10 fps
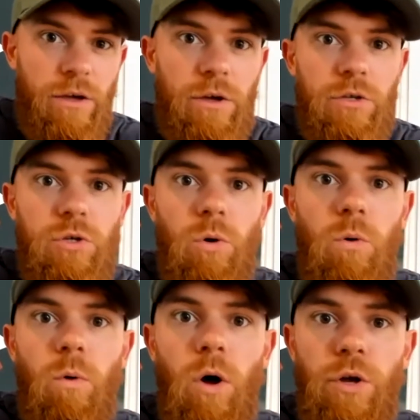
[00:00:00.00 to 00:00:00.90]
So
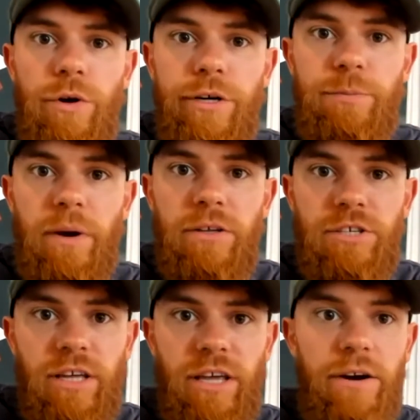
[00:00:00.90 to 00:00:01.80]
what you're
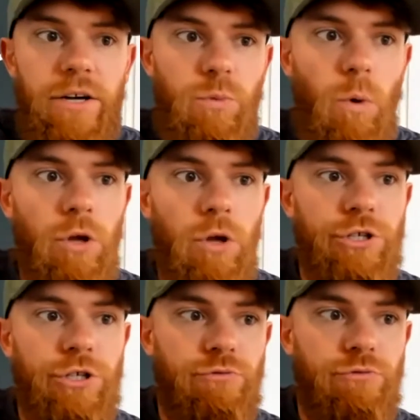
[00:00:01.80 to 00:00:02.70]
experiencing here is what you
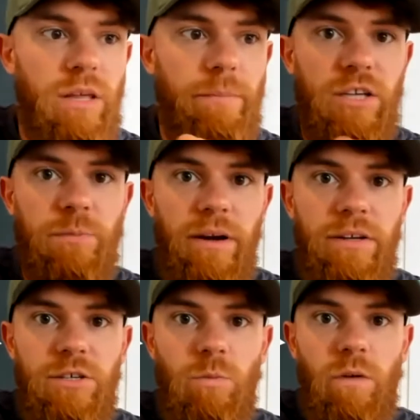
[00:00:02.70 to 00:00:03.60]
should really be
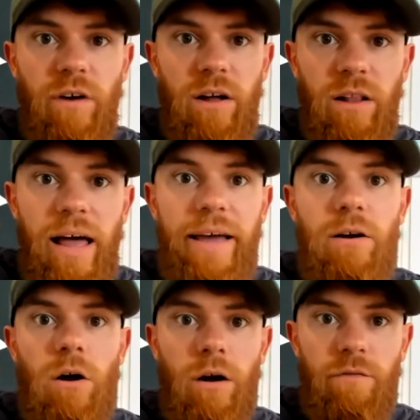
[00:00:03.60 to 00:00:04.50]
experiencing with a client,
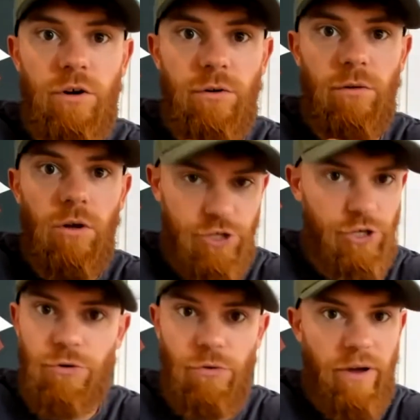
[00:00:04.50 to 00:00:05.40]
or if you're
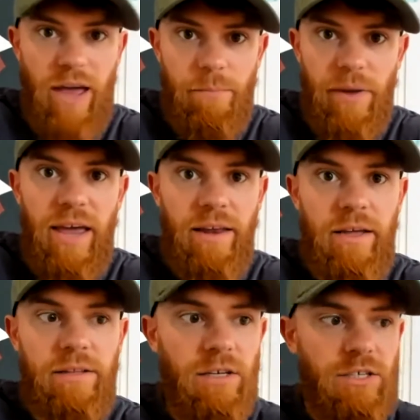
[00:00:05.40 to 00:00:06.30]
launching your own campaign.
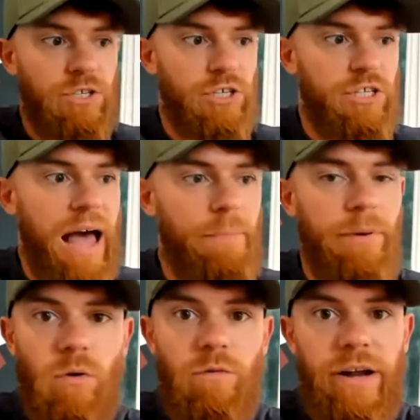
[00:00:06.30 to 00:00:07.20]
It doesn't just
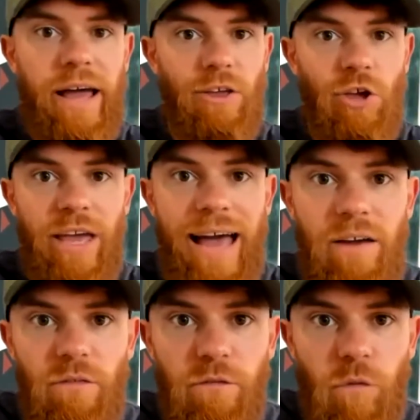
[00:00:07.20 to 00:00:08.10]
happen overnight. You
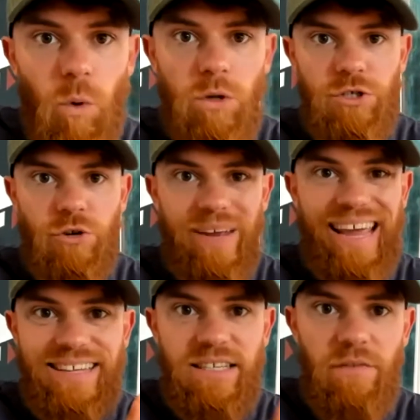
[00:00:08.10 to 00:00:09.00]
can't force
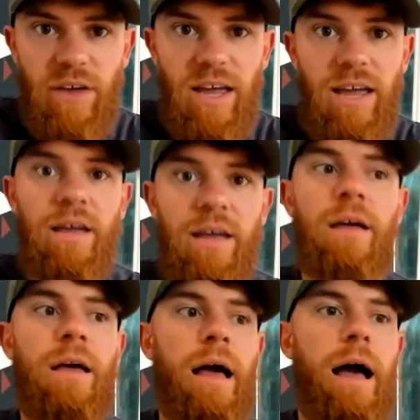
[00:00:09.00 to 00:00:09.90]
creativity,
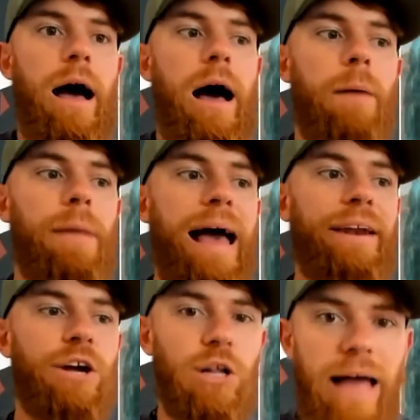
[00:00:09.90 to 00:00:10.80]

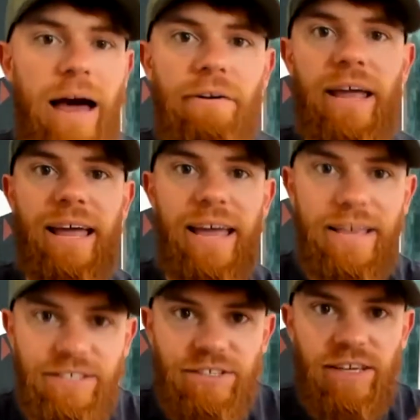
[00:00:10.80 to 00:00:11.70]
and clarity
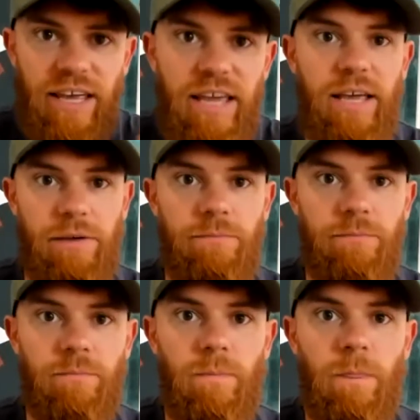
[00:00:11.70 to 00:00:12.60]
is the key.
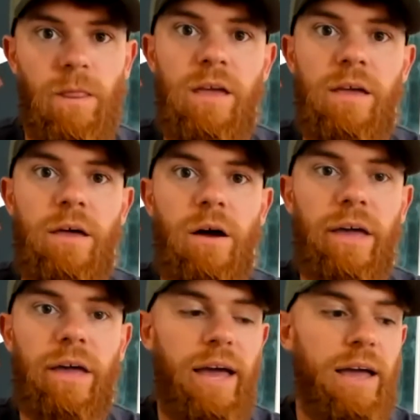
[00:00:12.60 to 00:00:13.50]

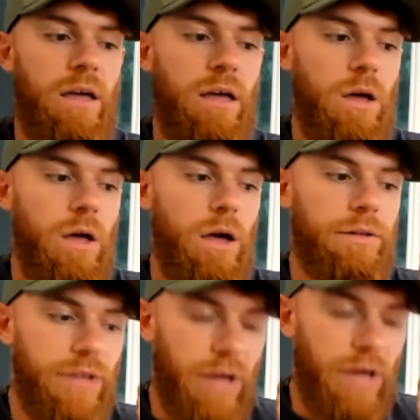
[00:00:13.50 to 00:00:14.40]
Okay,
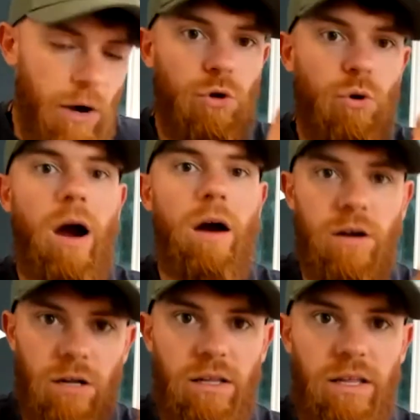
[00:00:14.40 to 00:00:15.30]
until you are
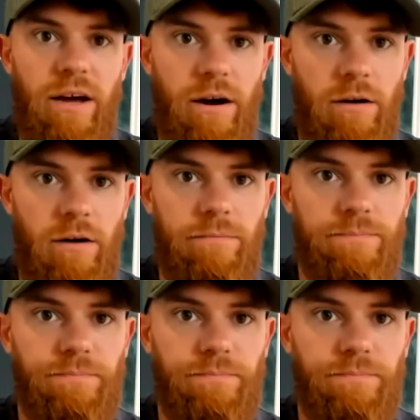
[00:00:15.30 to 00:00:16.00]
clear,